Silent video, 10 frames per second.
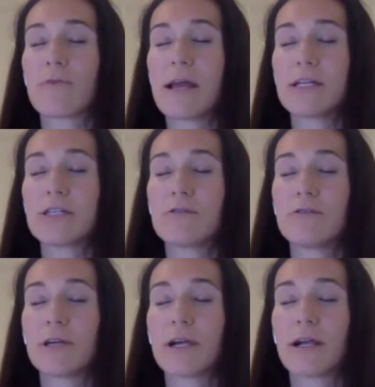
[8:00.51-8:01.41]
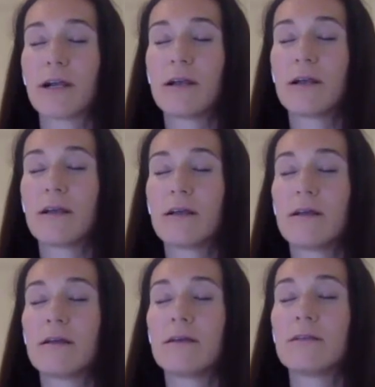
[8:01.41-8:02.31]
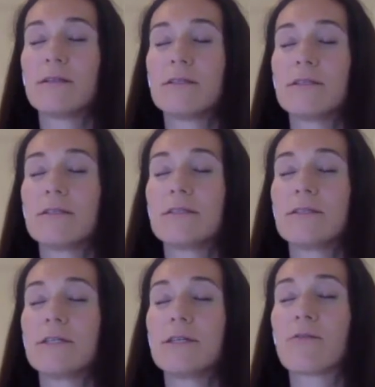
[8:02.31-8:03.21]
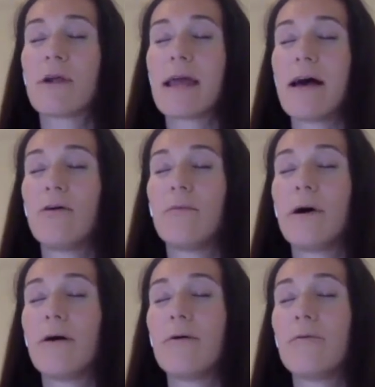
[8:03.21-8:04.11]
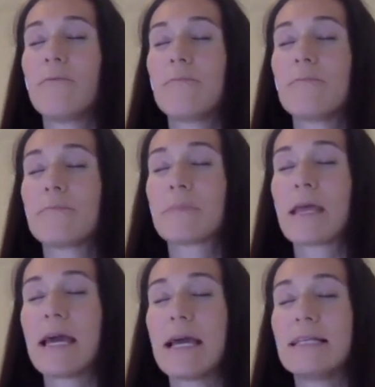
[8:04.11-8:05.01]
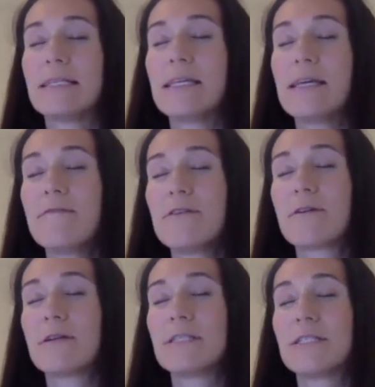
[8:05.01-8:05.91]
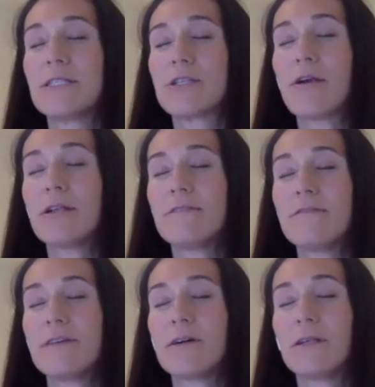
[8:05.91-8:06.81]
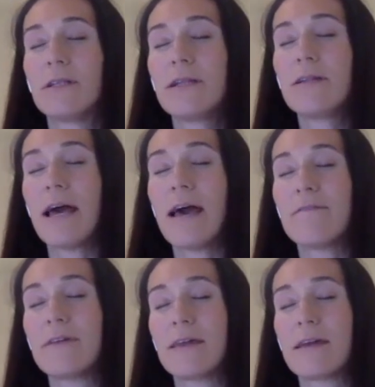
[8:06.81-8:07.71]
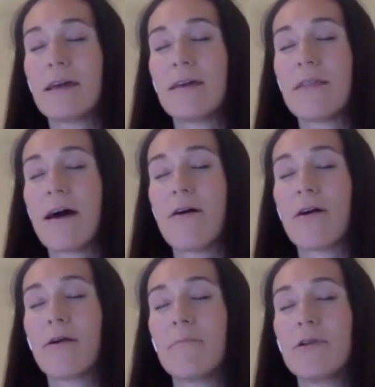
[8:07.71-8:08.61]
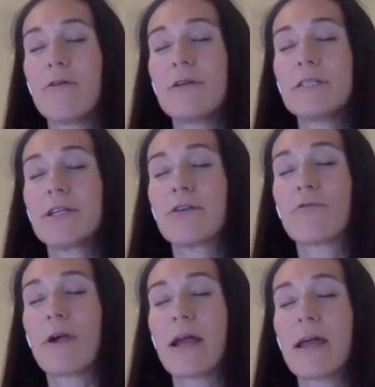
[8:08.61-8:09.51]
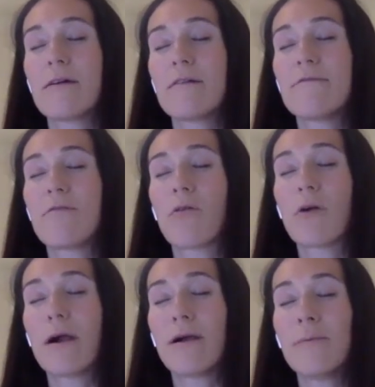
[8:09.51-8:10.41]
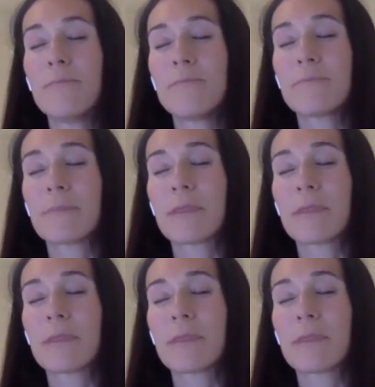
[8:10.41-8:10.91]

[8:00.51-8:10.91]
your right shoulder to your right elbow. And see if you can start to feel a little heavy in that arm. Notice your right forearm